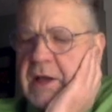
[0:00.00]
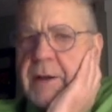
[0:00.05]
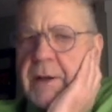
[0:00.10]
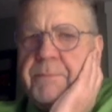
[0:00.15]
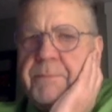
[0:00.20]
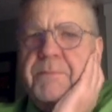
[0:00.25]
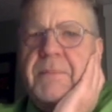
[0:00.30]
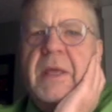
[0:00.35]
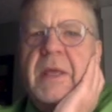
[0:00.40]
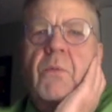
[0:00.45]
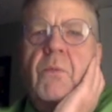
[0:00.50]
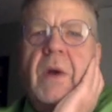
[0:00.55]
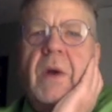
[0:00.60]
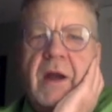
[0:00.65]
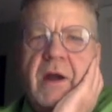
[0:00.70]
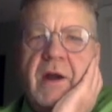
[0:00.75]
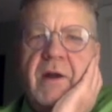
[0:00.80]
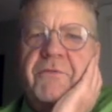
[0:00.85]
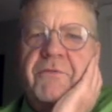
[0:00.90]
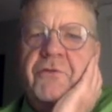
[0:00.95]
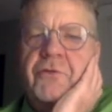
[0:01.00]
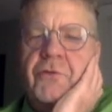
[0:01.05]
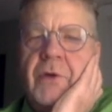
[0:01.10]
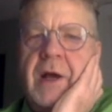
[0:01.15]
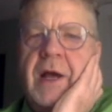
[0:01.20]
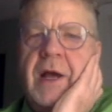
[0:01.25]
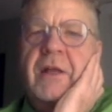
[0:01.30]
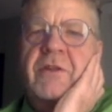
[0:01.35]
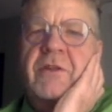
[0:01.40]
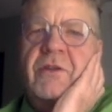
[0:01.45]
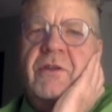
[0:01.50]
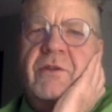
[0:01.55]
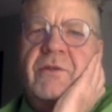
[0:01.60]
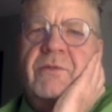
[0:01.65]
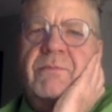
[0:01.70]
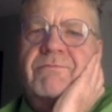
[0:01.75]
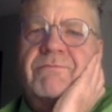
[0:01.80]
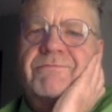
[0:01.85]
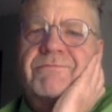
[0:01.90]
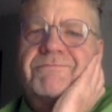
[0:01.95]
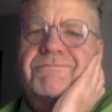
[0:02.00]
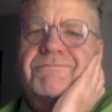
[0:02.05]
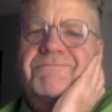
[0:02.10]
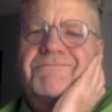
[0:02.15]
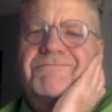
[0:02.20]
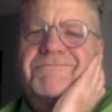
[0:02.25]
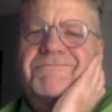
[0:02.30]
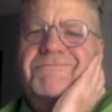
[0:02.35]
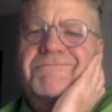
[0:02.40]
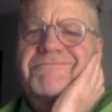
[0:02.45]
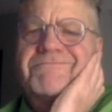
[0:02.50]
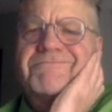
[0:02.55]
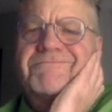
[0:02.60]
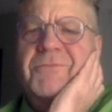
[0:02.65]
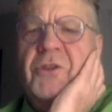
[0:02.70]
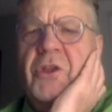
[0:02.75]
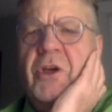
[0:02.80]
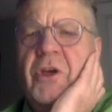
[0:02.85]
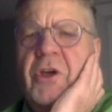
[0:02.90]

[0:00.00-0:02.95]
Beware of trying to look